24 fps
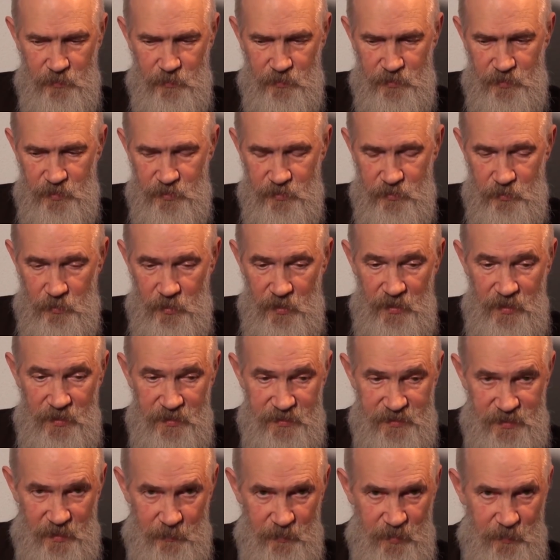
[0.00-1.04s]
the division
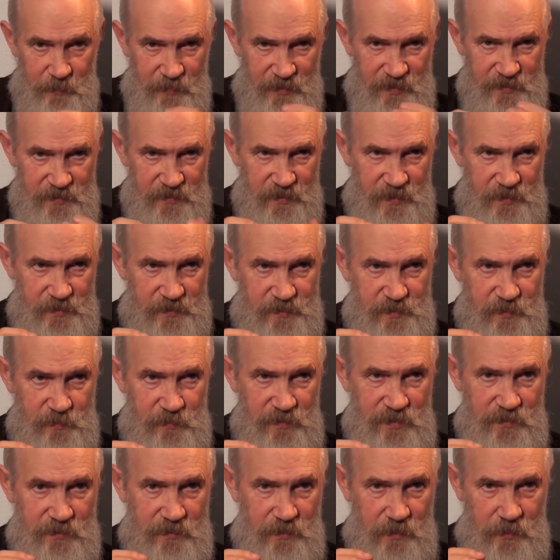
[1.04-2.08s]
of matter, is
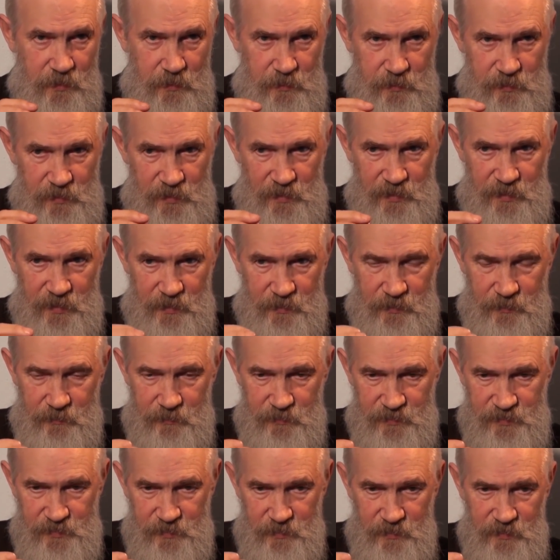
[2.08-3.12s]
1
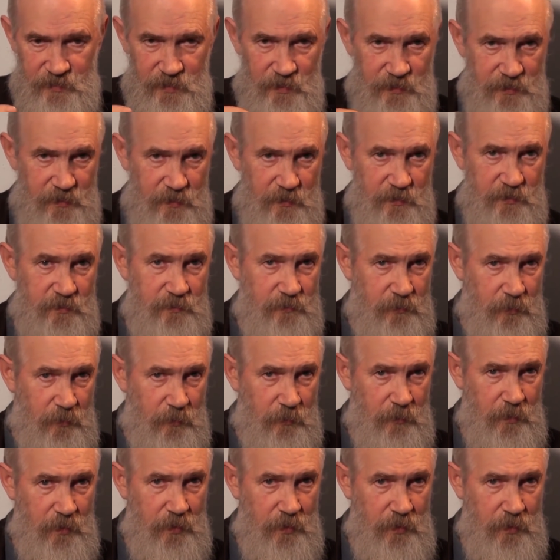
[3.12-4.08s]
into 2.